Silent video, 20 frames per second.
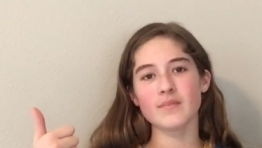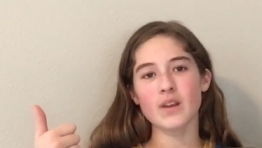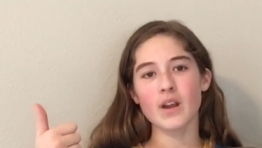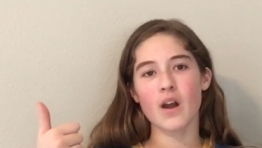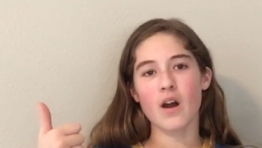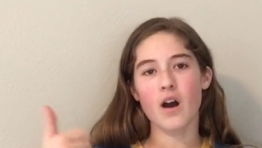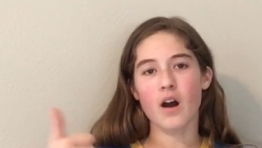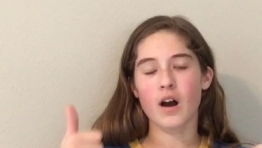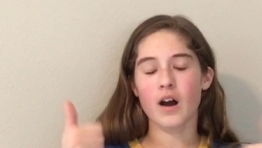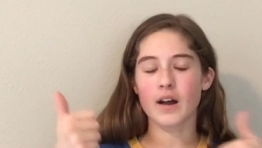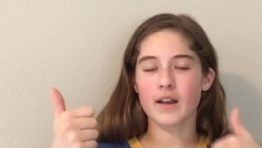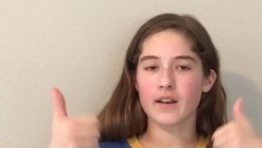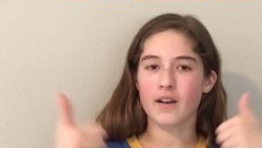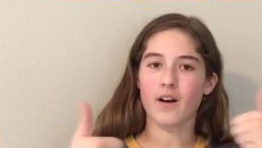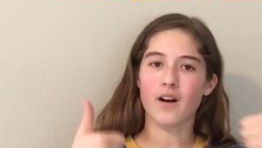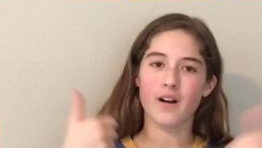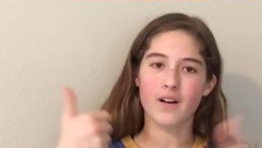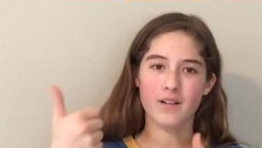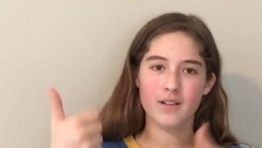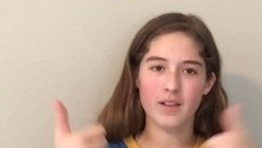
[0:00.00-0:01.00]
on
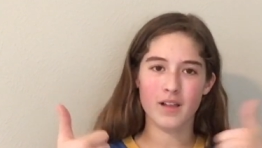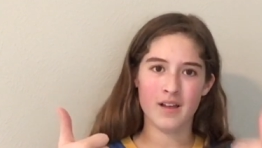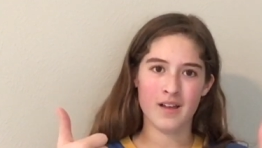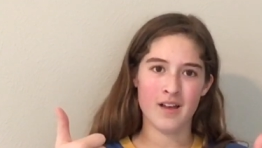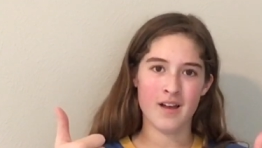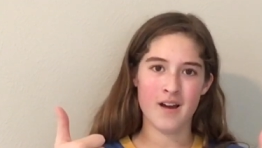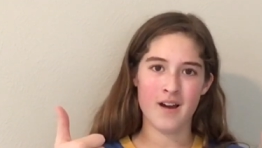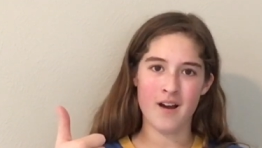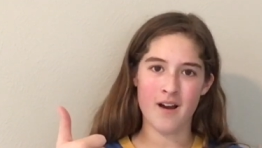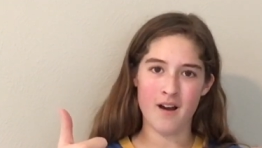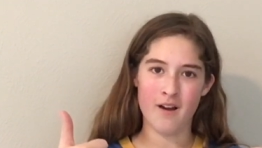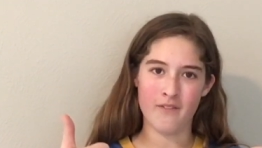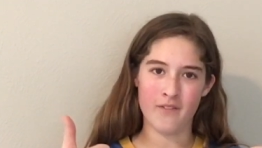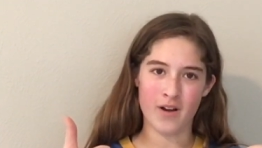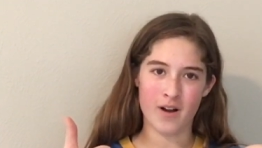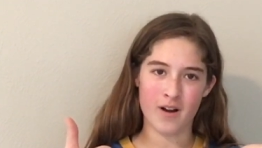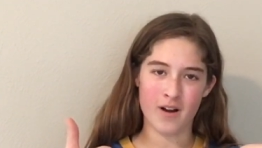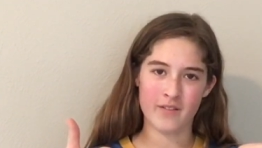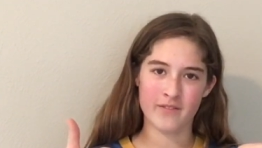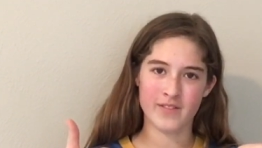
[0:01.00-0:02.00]
all of
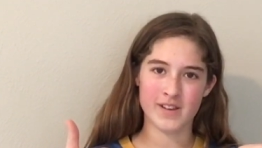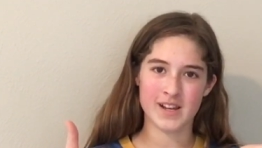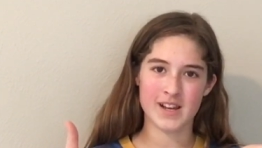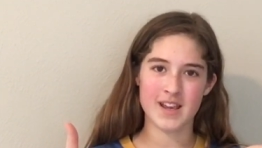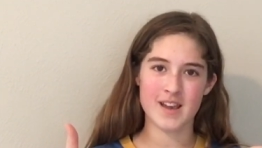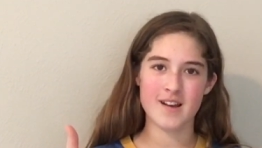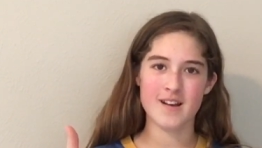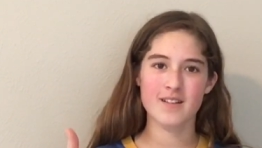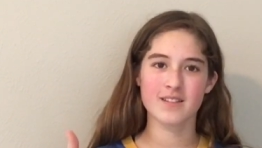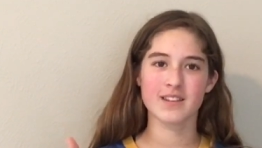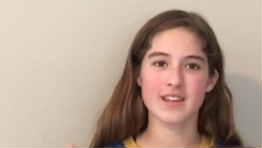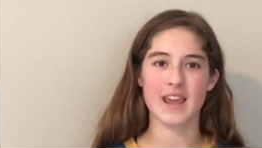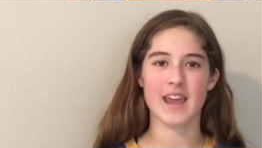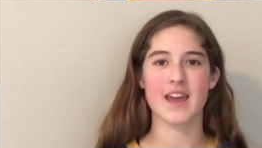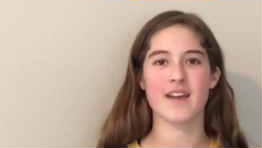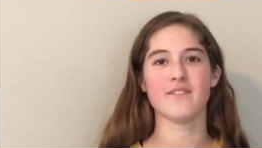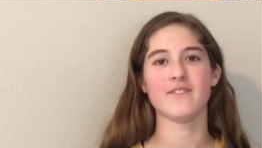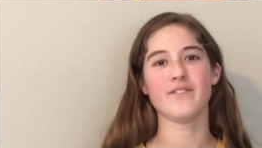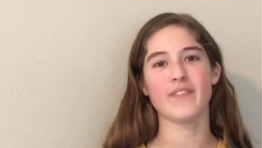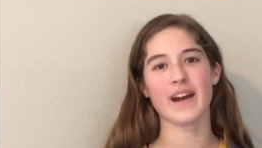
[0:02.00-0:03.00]
our videos,
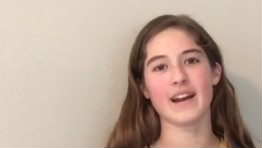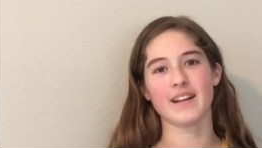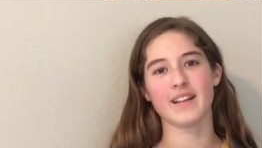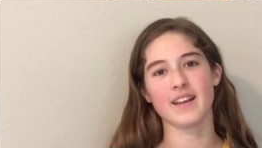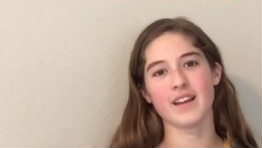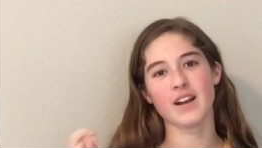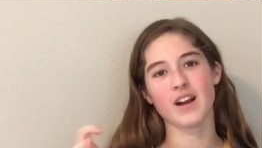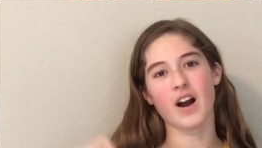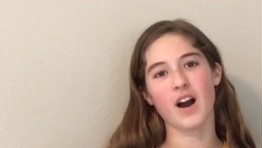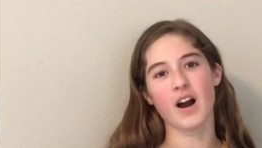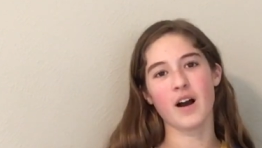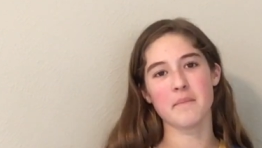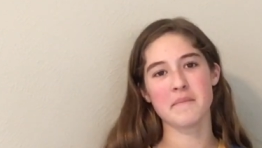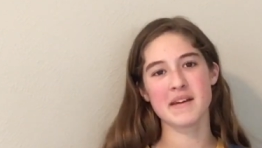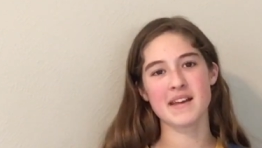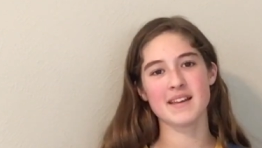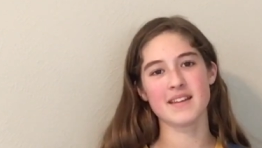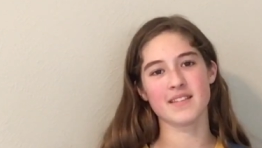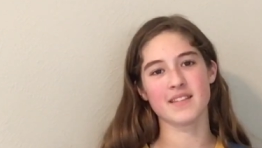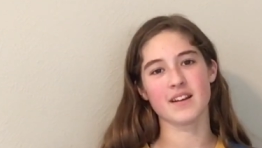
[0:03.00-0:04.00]
and finally
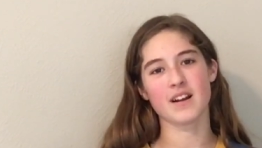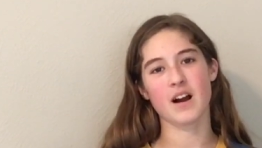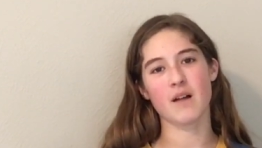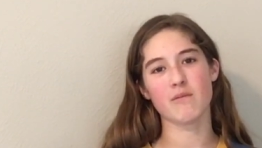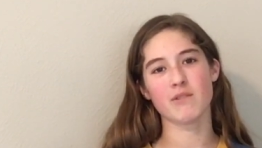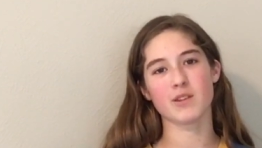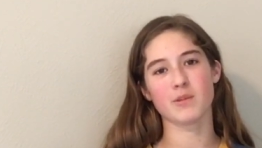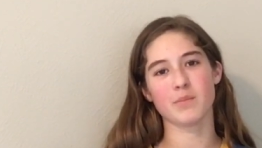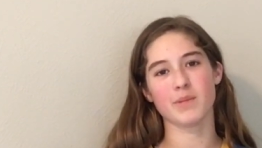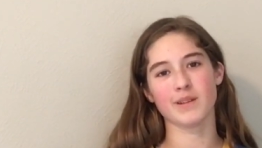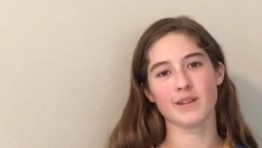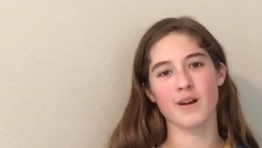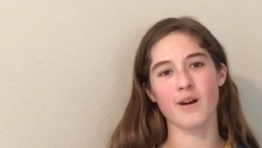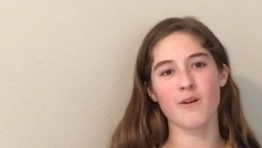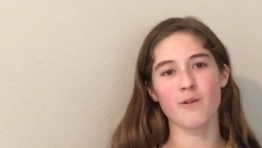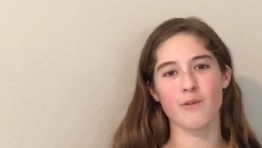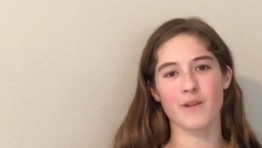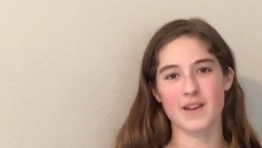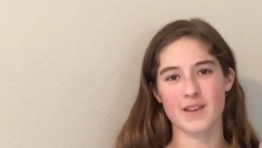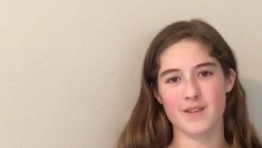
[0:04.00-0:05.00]
comment in the comments
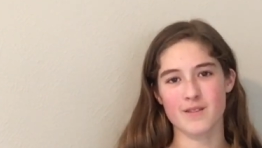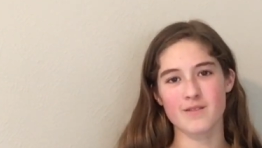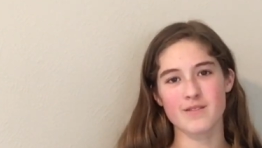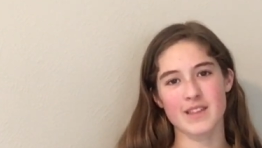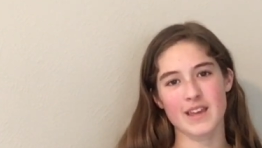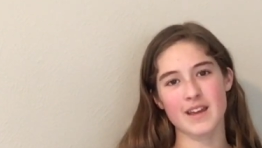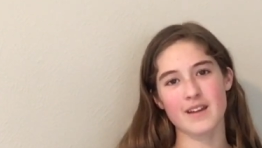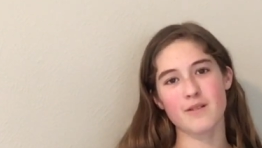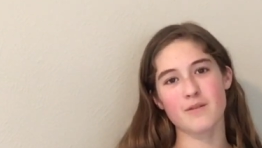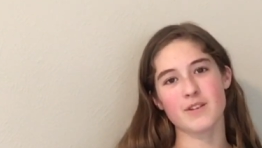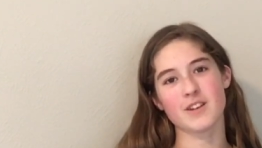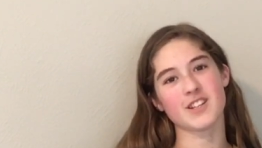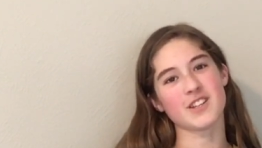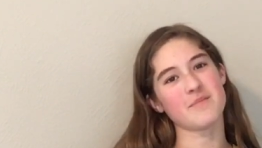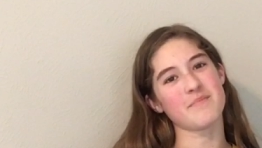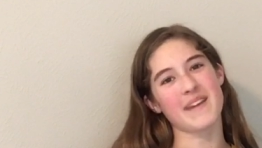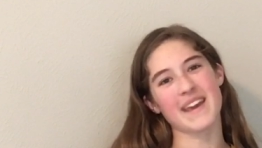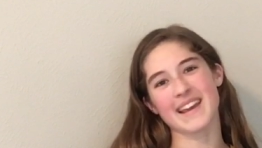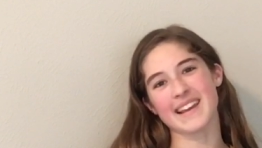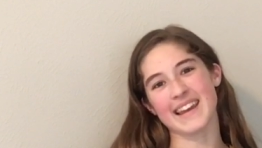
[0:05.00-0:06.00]
below what you think we
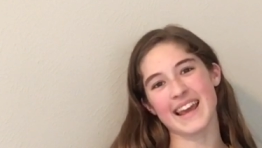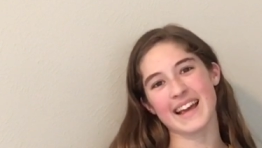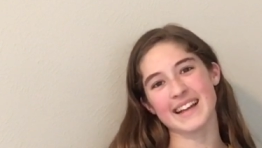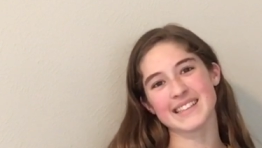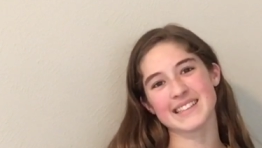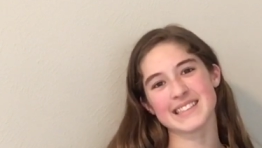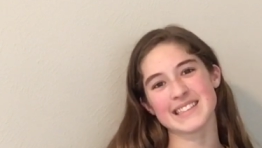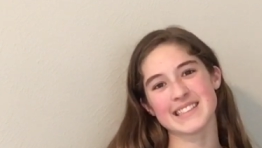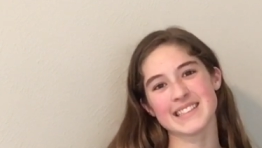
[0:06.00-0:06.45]
should bake next.